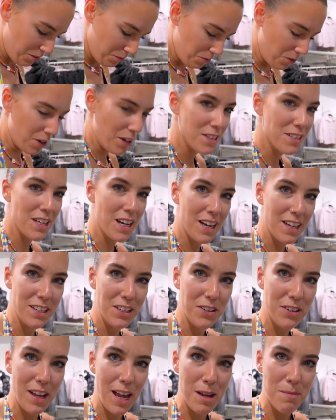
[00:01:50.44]
What is that in
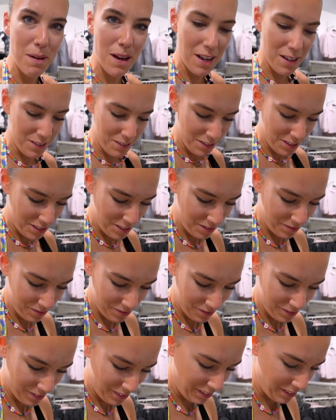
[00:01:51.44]
UK pounds?
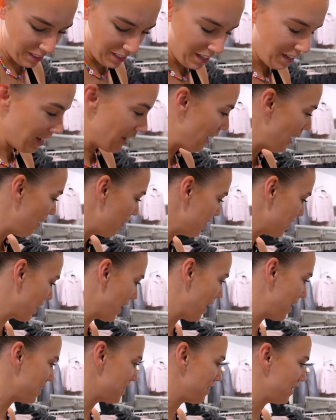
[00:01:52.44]
I would
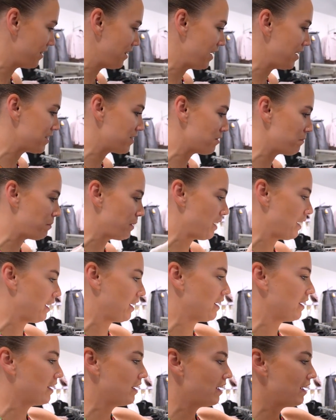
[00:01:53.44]
guess that this would
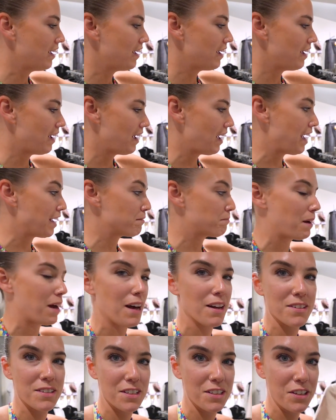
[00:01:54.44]
be
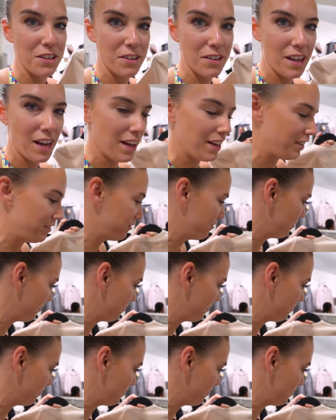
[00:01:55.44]
£8 in the UK.